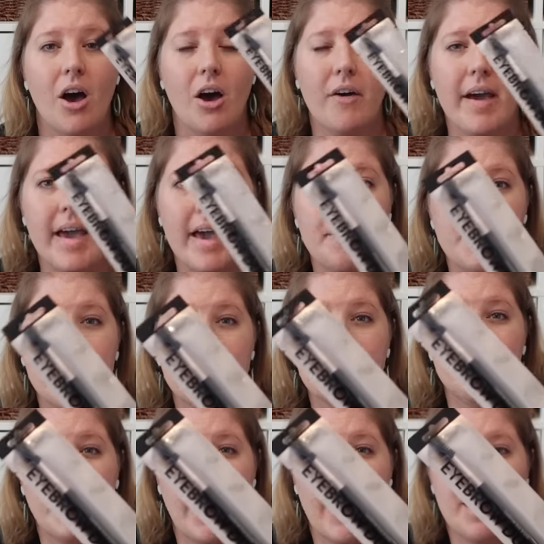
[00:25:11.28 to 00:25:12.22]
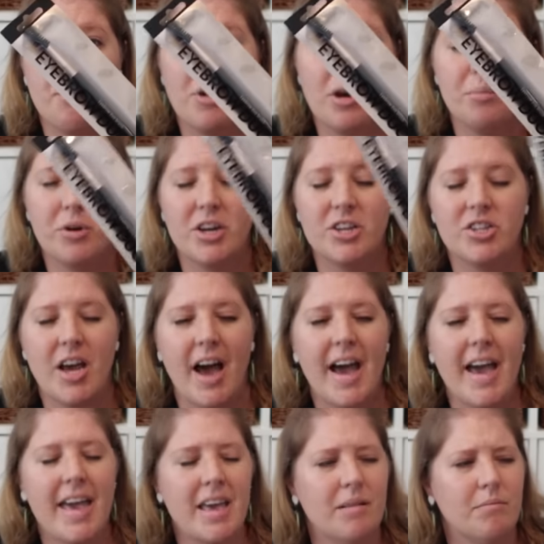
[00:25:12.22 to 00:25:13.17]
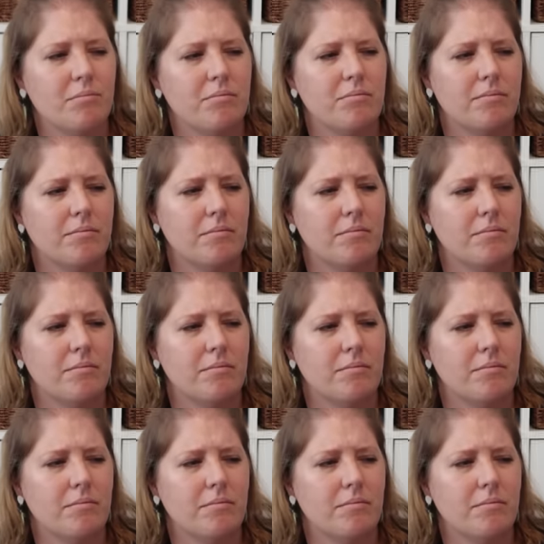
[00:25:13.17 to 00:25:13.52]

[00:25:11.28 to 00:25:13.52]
Okay, I picked up an eyebrow brush. I